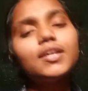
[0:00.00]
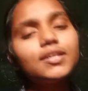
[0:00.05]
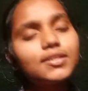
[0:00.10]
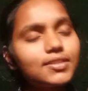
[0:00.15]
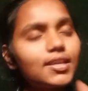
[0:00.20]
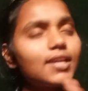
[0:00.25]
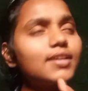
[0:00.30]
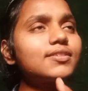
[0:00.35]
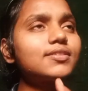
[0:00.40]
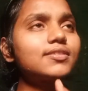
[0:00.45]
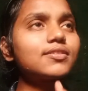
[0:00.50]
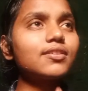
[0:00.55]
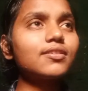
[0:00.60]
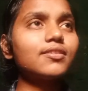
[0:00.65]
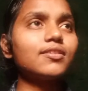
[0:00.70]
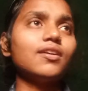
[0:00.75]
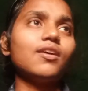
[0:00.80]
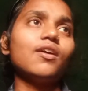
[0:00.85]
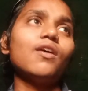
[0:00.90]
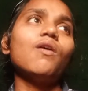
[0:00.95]
Sixth,
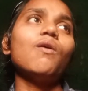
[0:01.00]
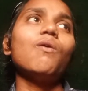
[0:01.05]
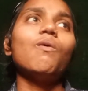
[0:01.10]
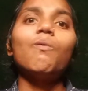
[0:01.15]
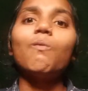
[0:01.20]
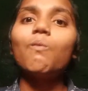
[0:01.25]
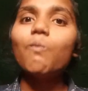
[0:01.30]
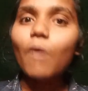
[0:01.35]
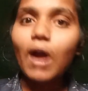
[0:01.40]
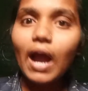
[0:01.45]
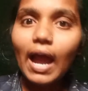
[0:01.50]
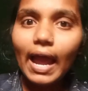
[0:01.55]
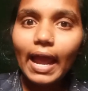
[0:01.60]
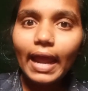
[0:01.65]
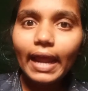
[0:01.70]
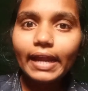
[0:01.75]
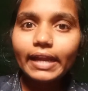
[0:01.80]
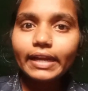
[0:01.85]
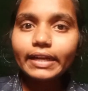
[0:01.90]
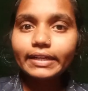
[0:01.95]

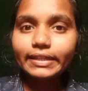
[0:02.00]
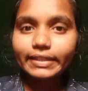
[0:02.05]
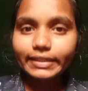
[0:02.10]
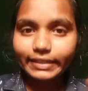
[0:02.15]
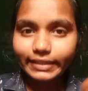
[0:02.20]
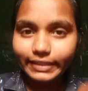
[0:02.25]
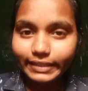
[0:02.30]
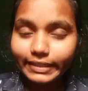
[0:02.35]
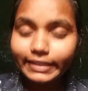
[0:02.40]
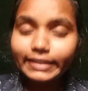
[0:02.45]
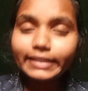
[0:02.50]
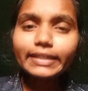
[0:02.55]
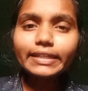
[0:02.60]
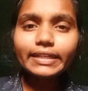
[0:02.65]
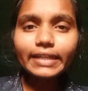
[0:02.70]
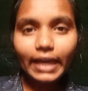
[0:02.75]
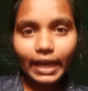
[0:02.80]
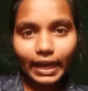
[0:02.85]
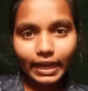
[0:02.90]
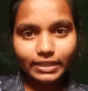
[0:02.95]
why
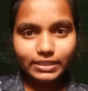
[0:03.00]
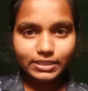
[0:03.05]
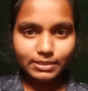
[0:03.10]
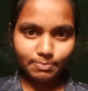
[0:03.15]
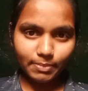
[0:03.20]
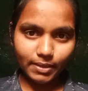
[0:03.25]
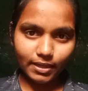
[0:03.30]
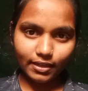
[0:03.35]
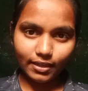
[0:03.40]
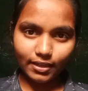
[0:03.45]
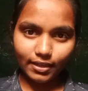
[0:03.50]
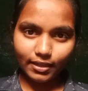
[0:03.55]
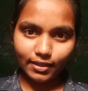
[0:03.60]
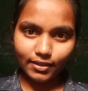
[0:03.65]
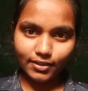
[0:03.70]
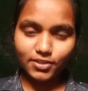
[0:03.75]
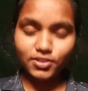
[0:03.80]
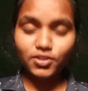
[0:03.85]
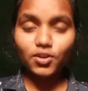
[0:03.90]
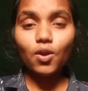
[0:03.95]
didn't I speak in
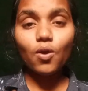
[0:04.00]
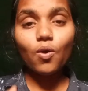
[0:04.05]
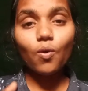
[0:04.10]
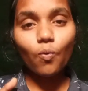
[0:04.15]
English?